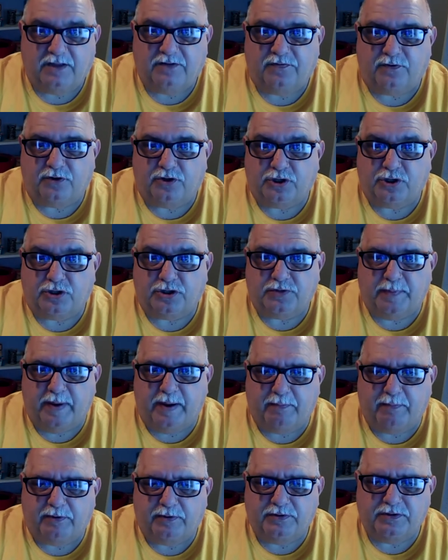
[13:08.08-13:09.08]
It's for church
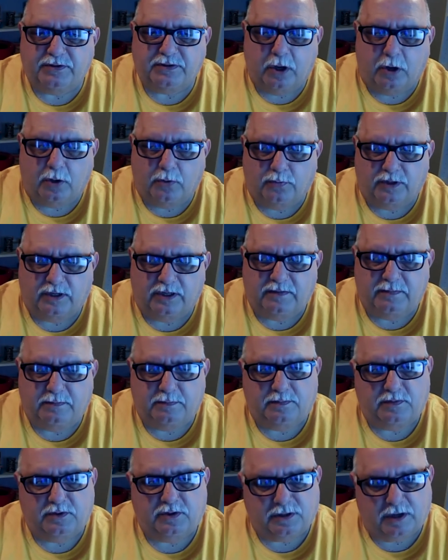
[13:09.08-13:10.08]
members only.
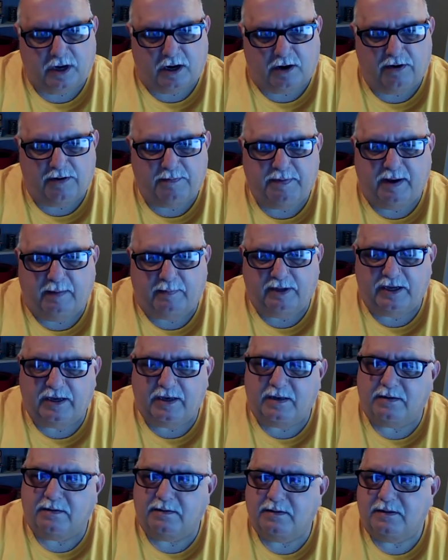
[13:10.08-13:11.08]
Sorry,
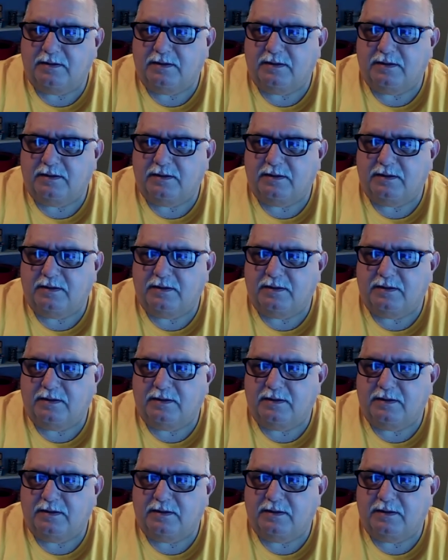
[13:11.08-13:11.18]
public.